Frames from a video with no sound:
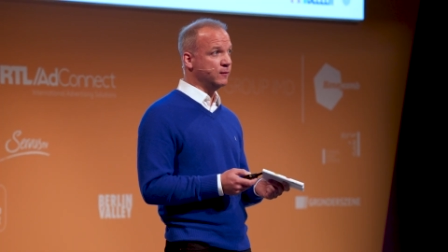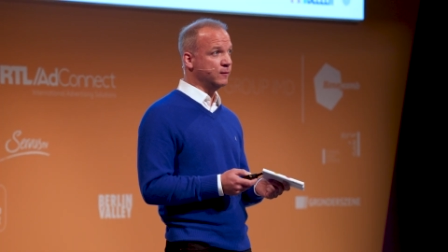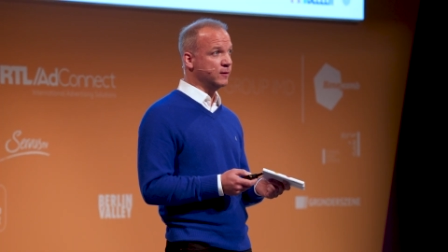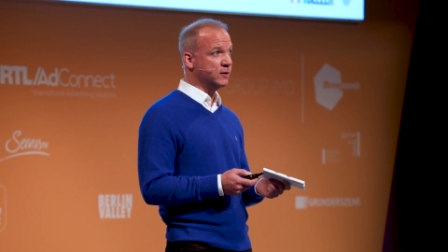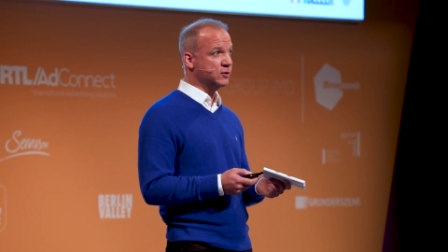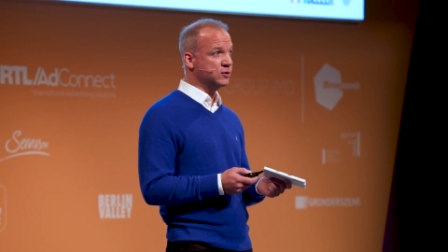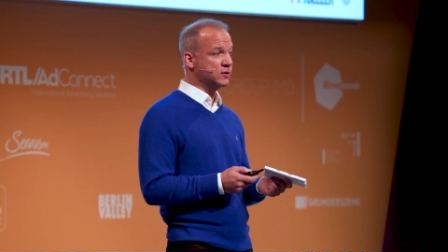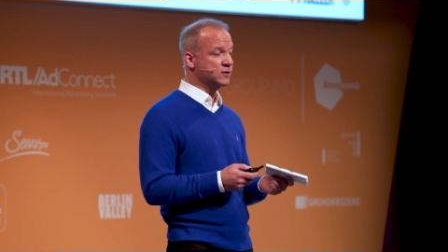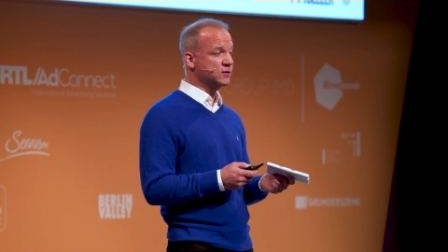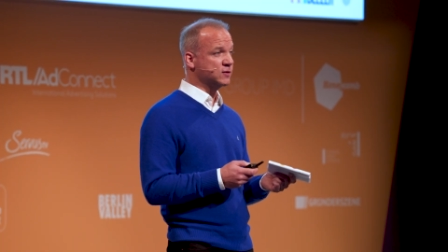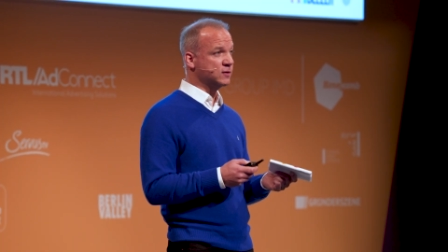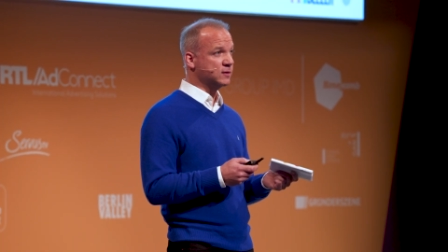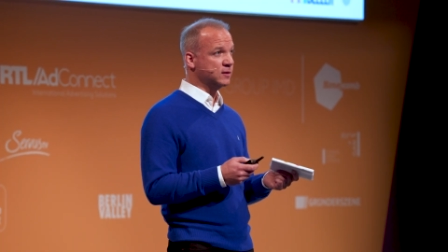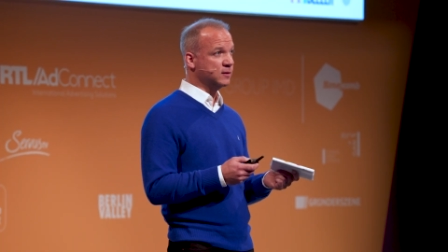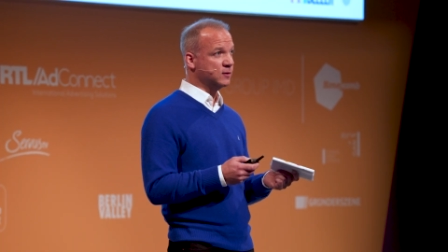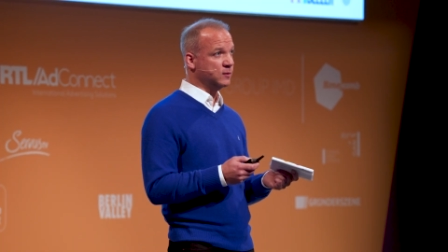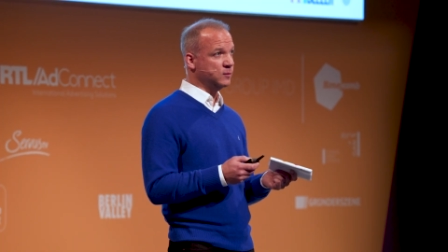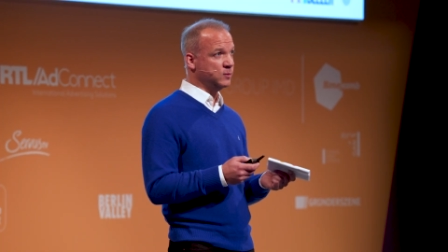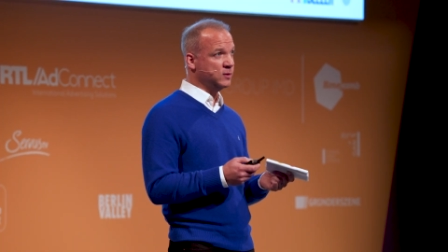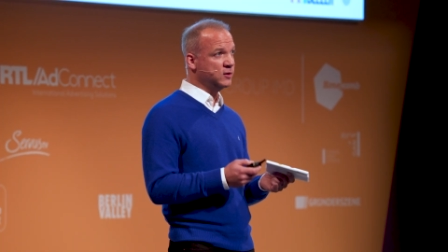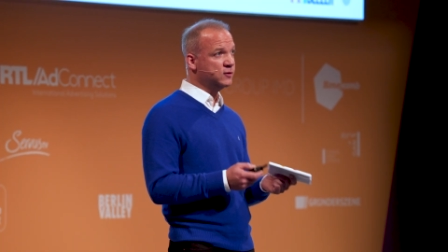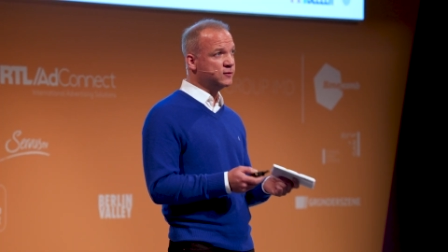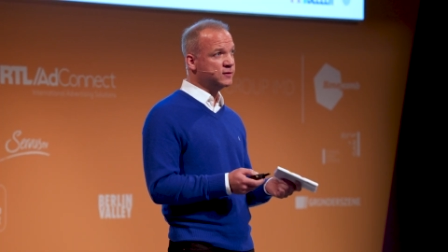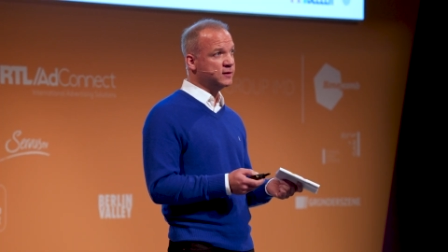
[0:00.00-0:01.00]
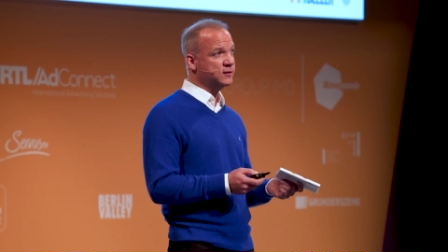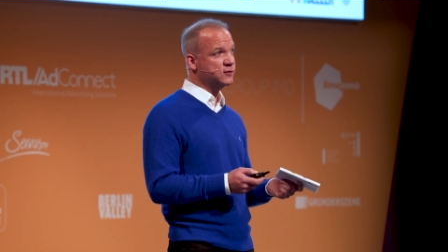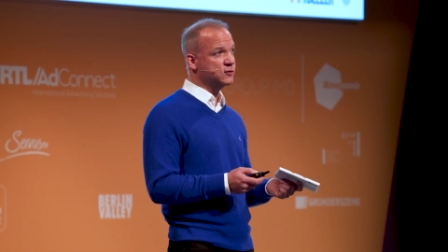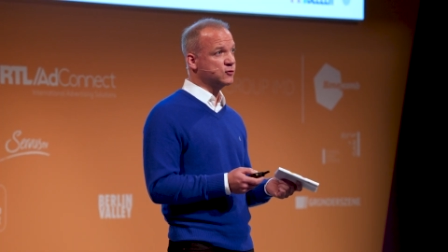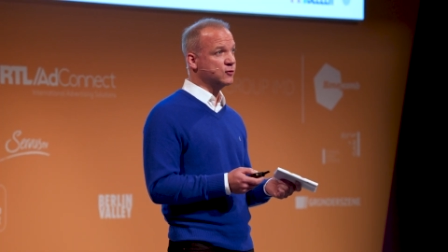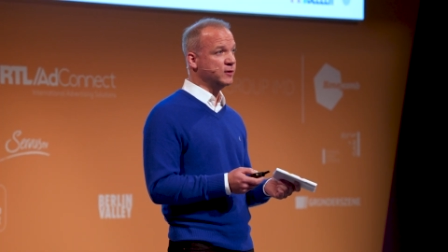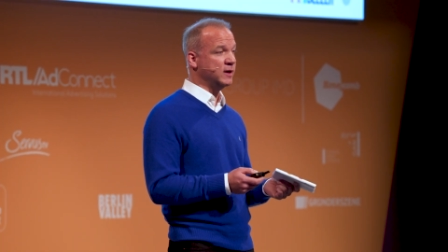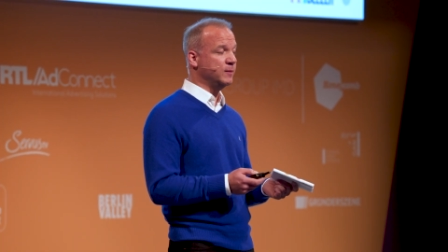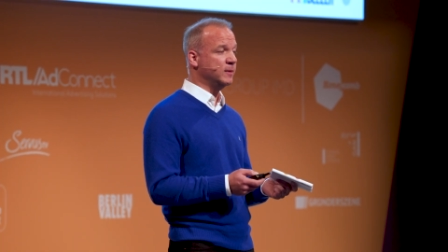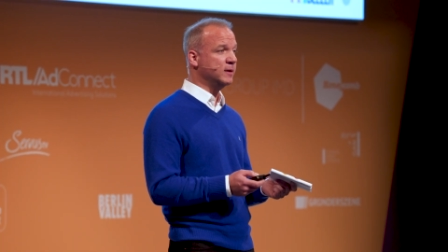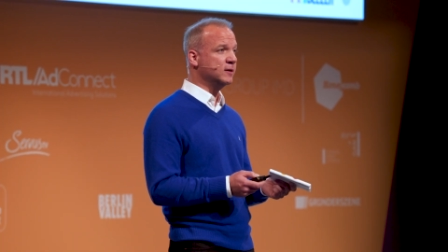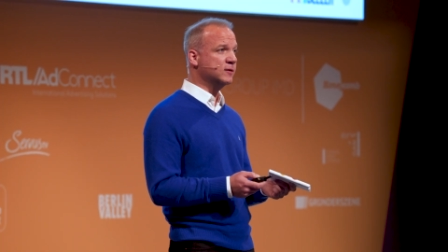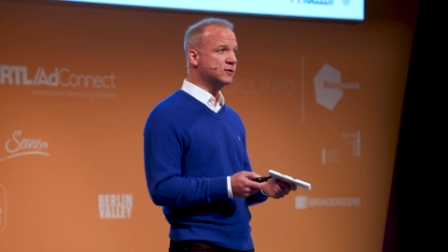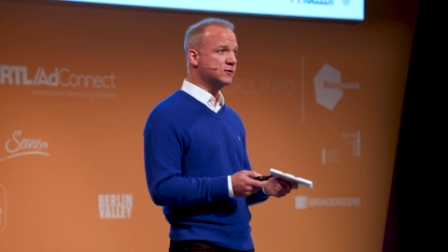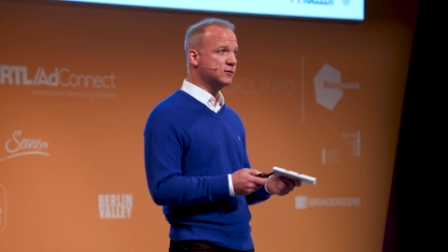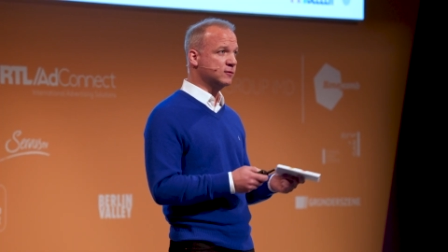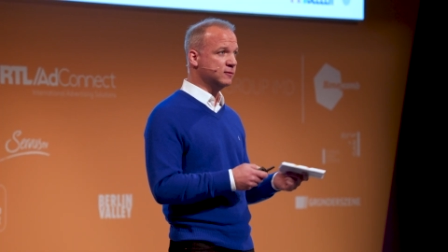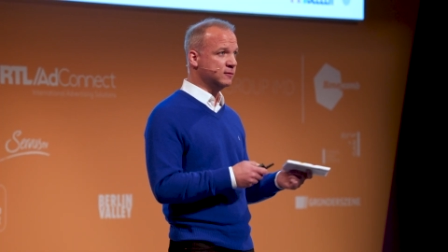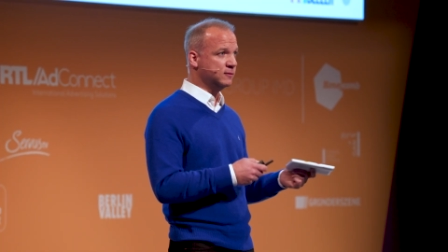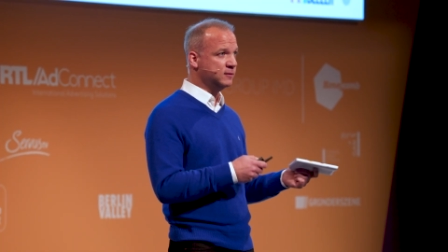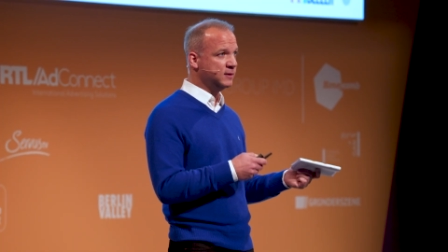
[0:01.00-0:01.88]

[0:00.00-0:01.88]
which is music streaming, so you